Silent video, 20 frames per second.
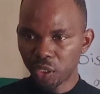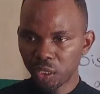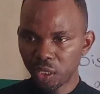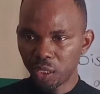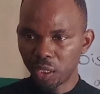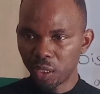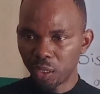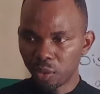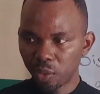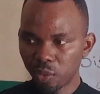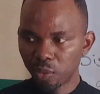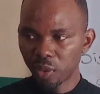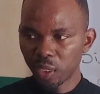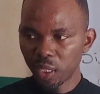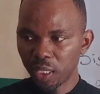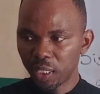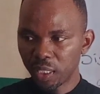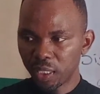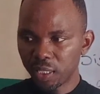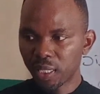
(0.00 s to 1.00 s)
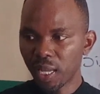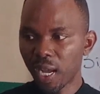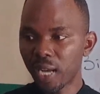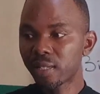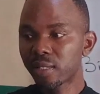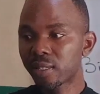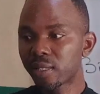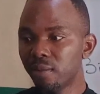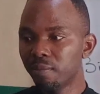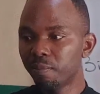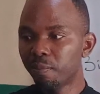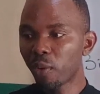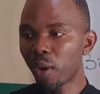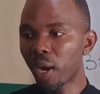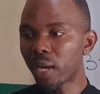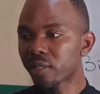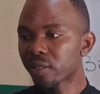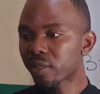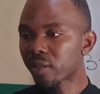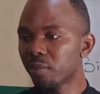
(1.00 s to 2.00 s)
It's as simple
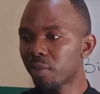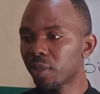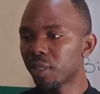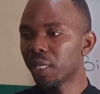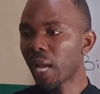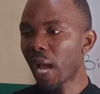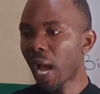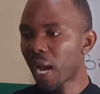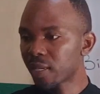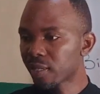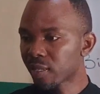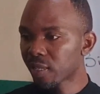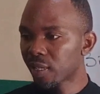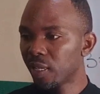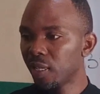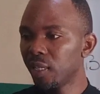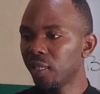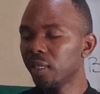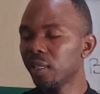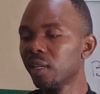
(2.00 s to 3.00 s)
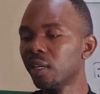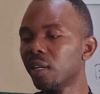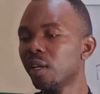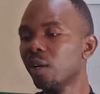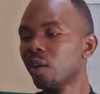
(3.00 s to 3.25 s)
as somebody asking,